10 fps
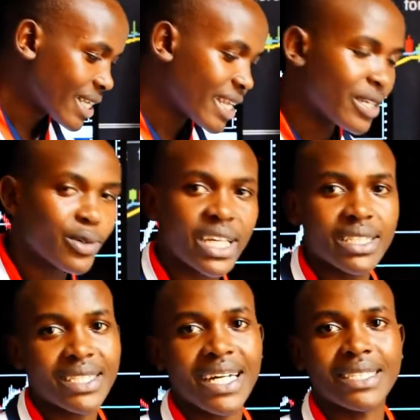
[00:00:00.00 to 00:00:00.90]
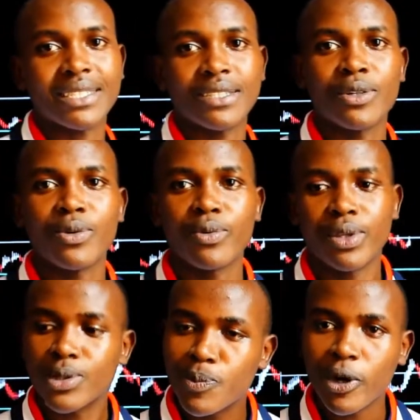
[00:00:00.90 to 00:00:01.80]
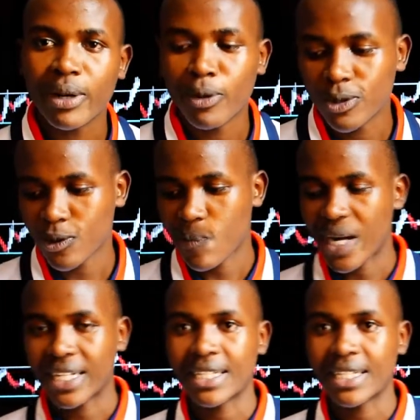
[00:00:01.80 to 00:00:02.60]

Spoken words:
then you can start with a small amount of money.